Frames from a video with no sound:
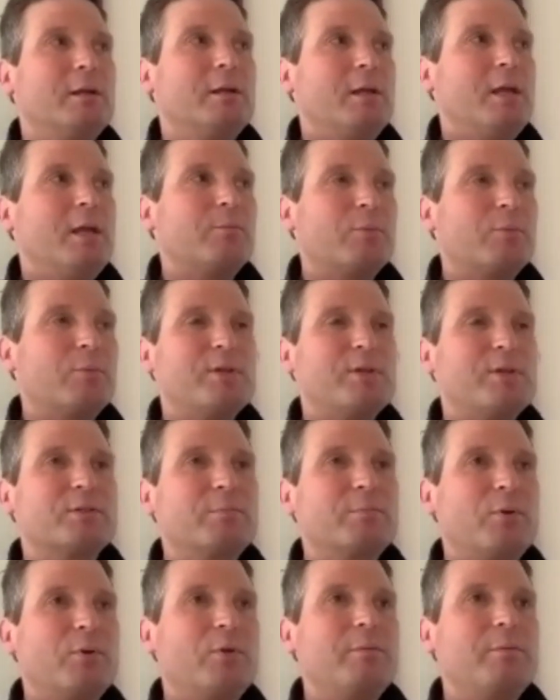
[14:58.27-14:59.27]
in
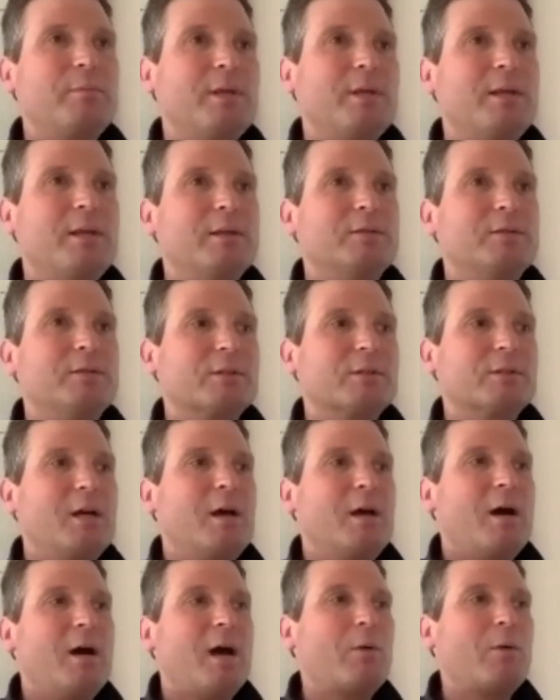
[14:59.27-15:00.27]
principle it means,
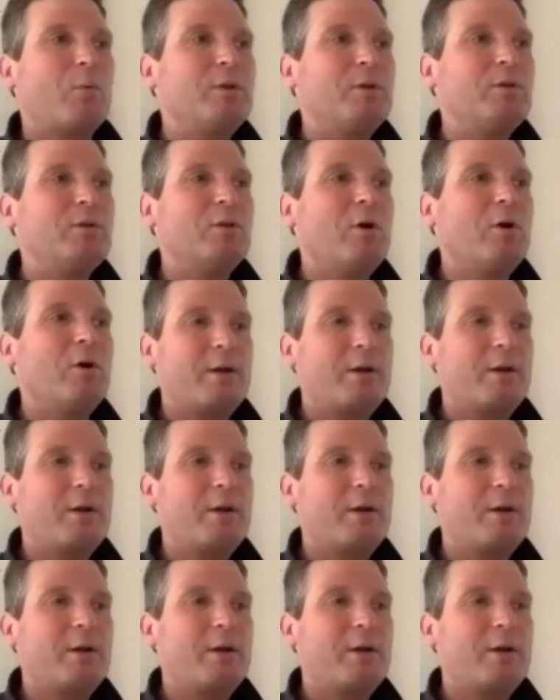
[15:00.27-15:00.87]
I wouldn't know how to